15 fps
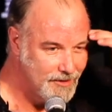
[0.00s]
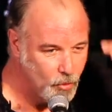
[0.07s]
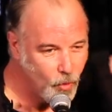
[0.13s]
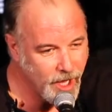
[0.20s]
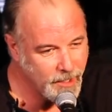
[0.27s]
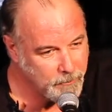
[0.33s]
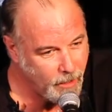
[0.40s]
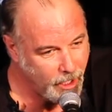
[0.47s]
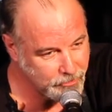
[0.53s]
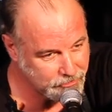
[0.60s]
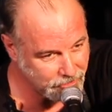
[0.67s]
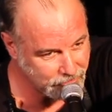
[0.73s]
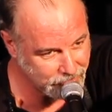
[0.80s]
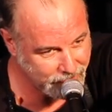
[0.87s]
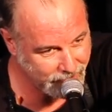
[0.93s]
One
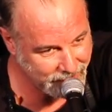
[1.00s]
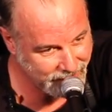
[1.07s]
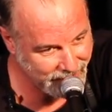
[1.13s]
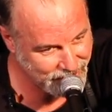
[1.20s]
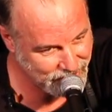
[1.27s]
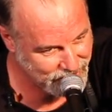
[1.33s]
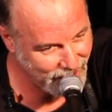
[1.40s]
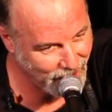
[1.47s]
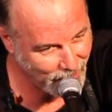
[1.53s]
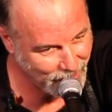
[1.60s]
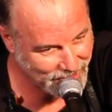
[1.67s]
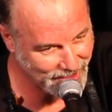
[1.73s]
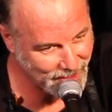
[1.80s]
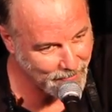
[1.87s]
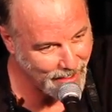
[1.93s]
person's hitting these
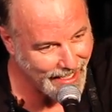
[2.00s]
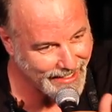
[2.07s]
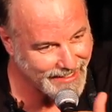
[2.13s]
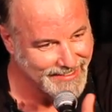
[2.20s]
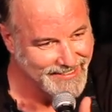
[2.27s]
jokes in the back.